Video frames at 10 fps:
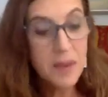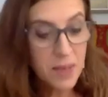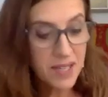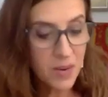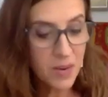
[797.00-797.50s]

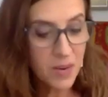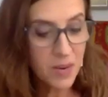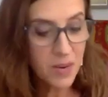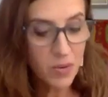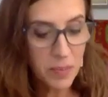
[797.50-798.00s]
because I
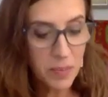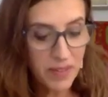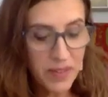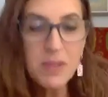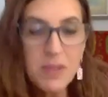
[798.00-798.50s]
work with a
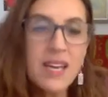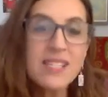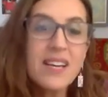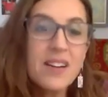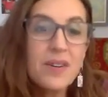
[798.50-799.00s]
big
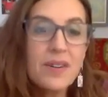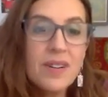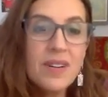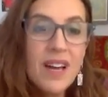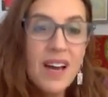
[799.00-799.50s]
famous guest
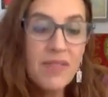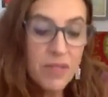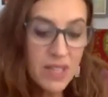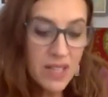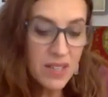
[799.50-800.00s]
editor
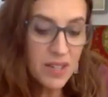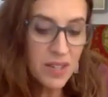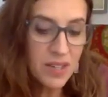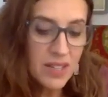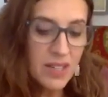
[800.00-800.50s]
every
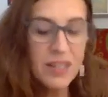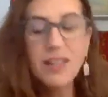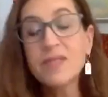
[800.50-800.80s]
year.